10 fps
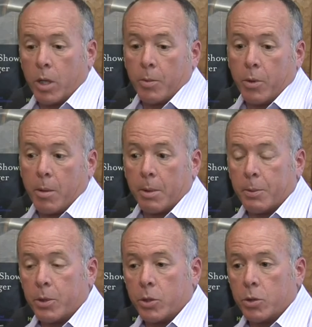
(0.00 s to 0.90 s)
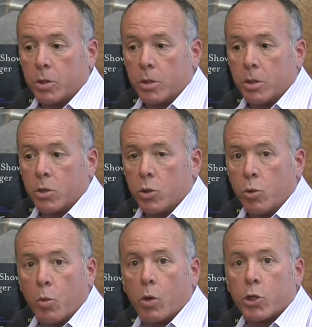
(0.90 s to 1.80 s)
could probably produce
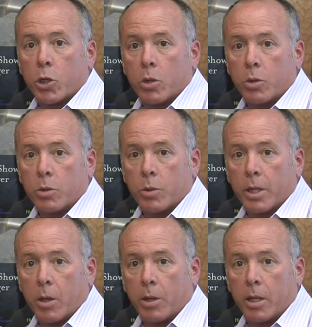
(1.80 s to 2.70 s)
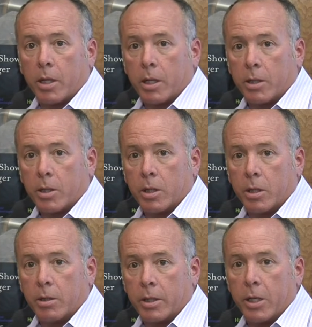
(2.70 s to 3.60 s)
two more shows without getting into
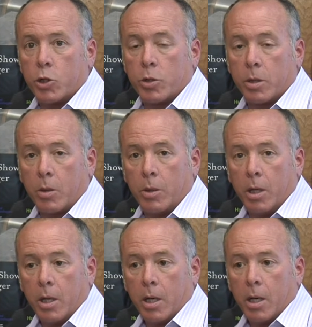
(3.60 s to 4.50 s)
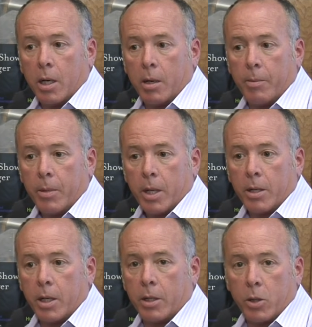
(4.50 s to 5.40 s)
the danger zone um,
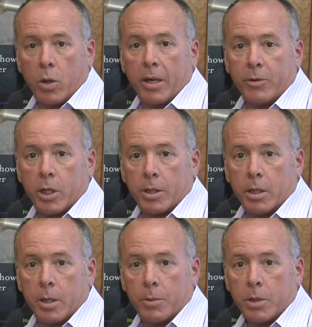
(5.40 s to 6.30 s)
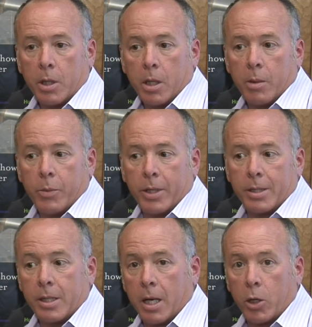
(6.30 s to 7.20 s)
that don't have jet teams but
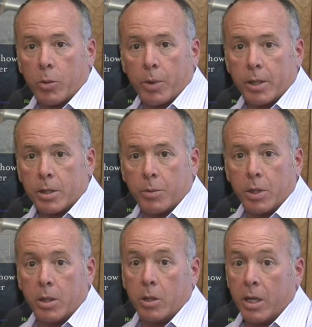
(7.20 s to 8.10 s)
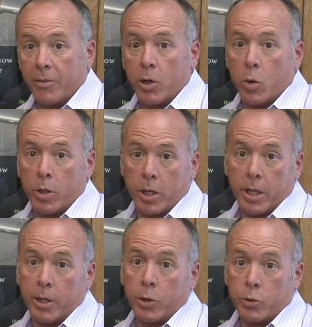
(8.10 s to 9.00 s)
it's not a good place to be. You never know when you're
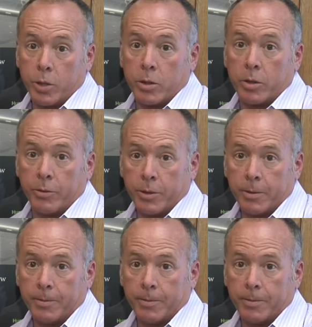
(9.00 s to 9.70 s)
going to need those reserves.